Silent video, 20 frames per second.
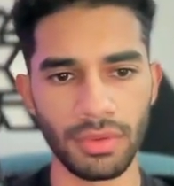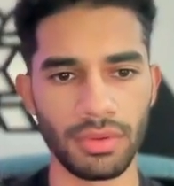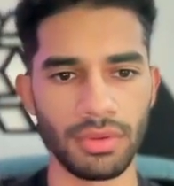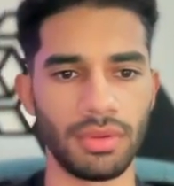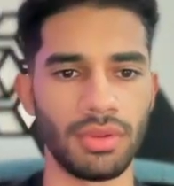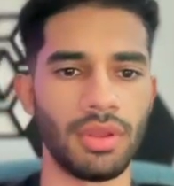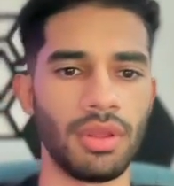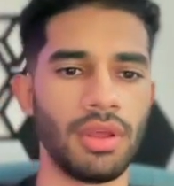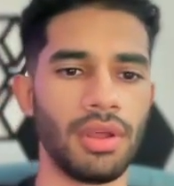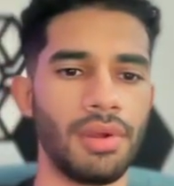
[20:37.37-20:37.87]

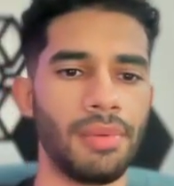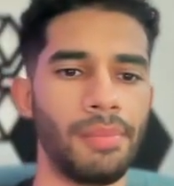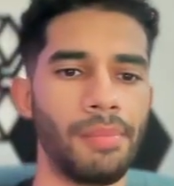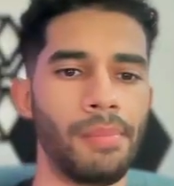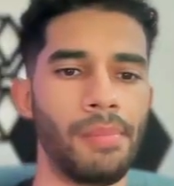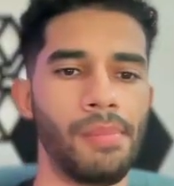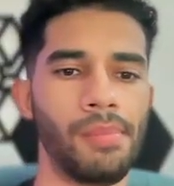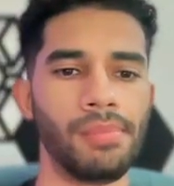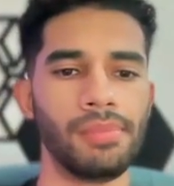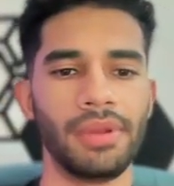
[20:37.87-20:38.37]

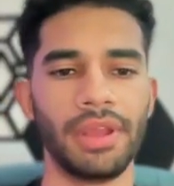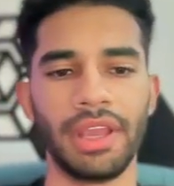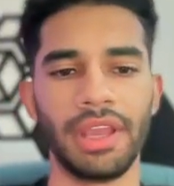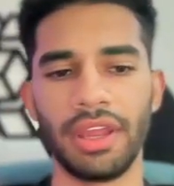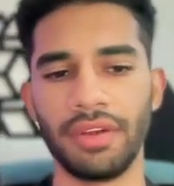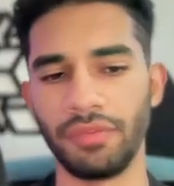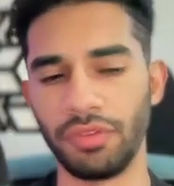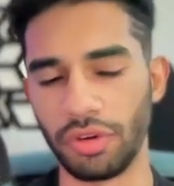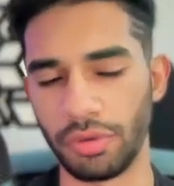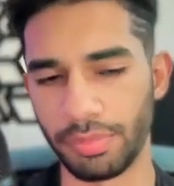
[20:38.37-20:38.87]
Again,
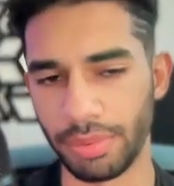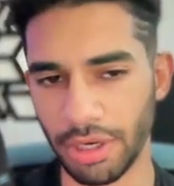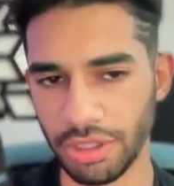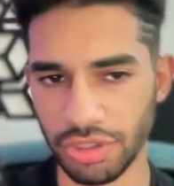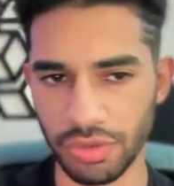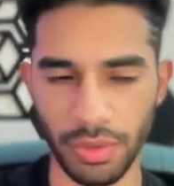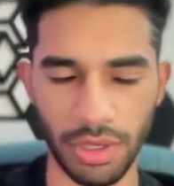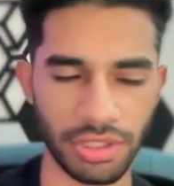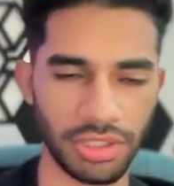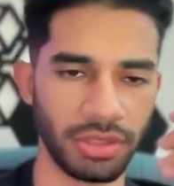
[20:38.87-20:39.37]
if you're a
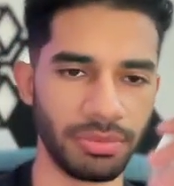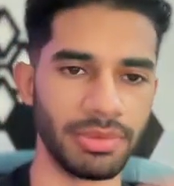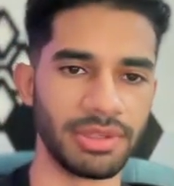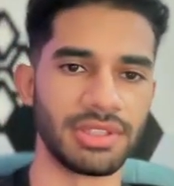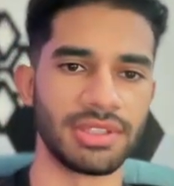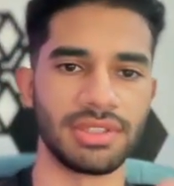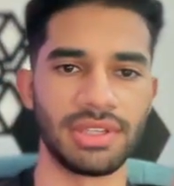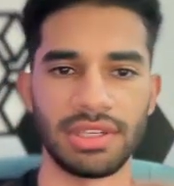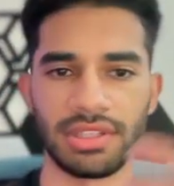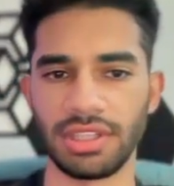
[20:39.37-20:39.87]
pressure washing
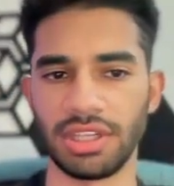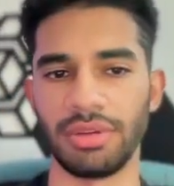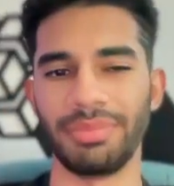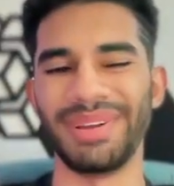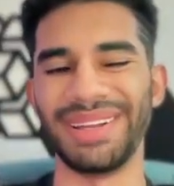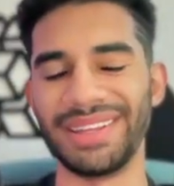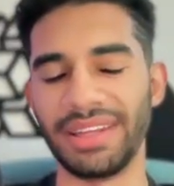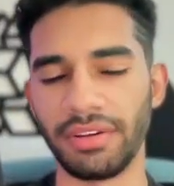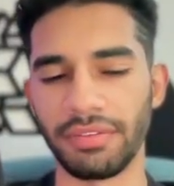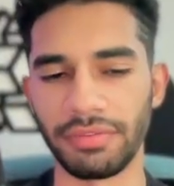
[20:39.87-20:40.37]
business, that's going to
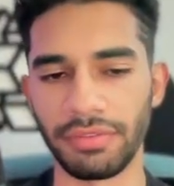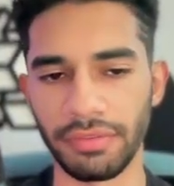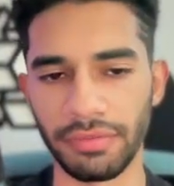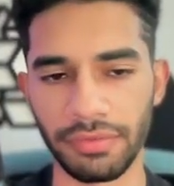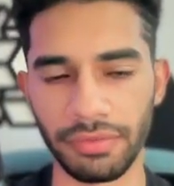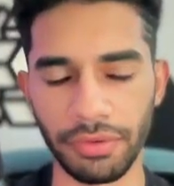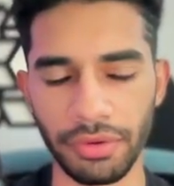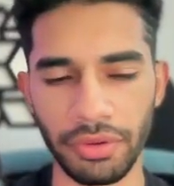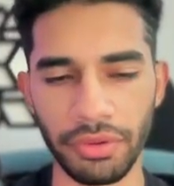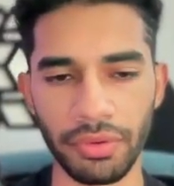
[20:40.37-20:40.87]
be different
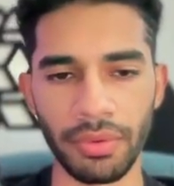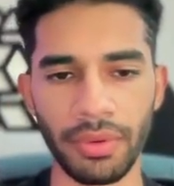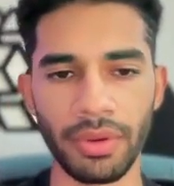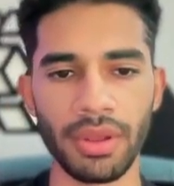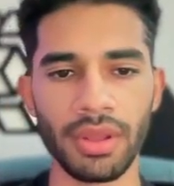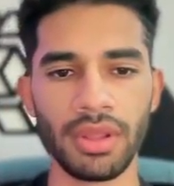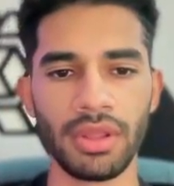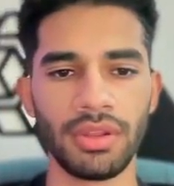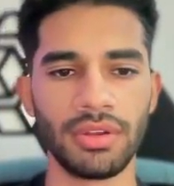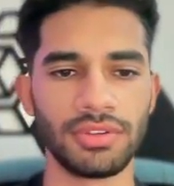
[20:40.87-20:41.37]
for you.
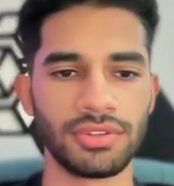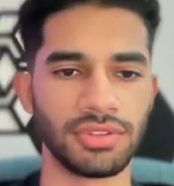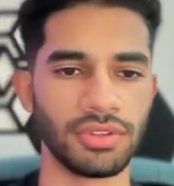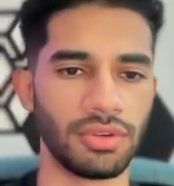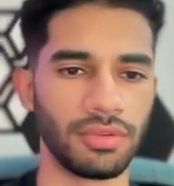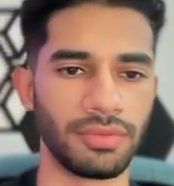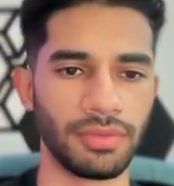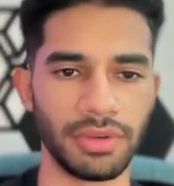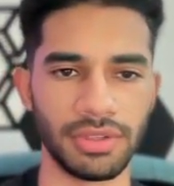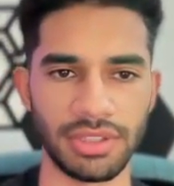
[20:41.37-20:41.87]

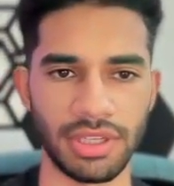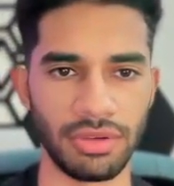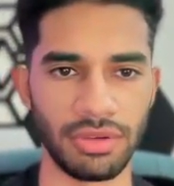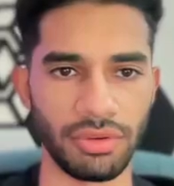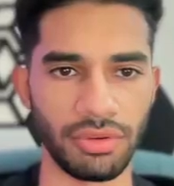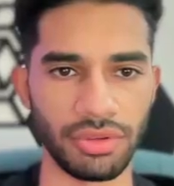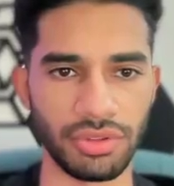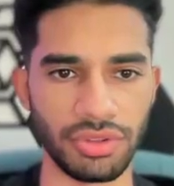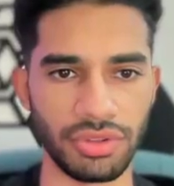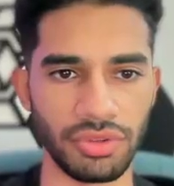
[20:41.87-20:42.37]
So for example,
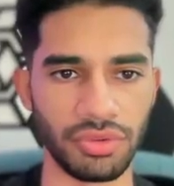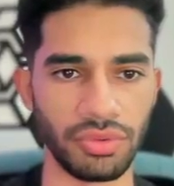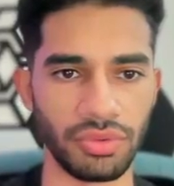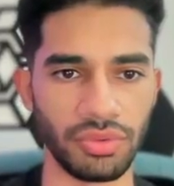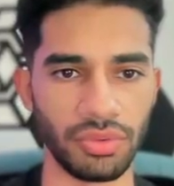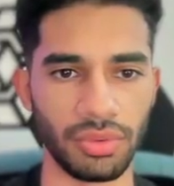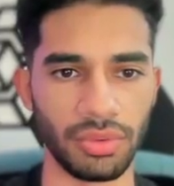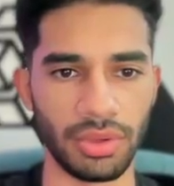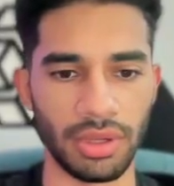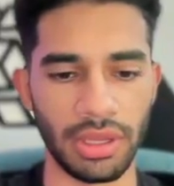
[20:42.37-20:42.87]
you could do